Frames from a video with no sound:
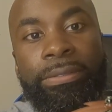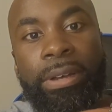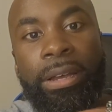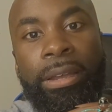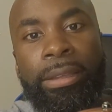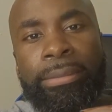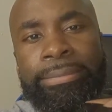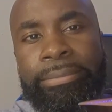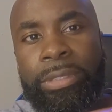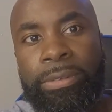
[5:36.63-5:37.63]
Unify
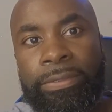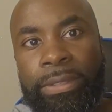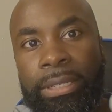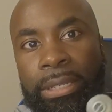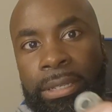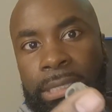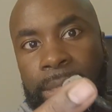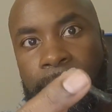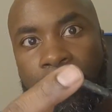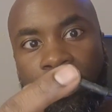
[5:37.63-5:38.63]
with the
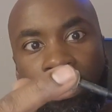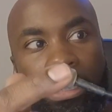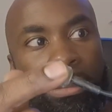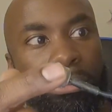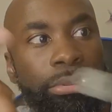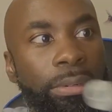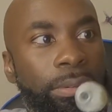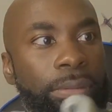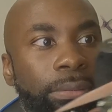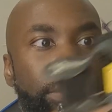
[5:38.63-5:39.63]
TVS Triumph
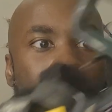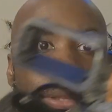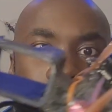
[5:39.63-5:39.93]
Pro,